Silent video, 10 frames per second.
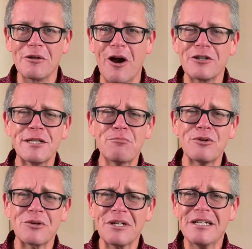our
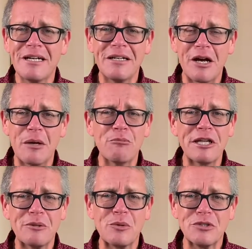simpler uh,
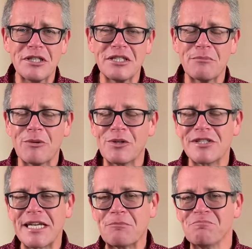political system, it would
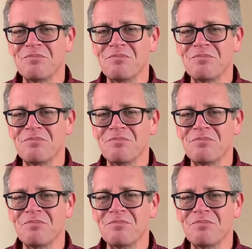seem.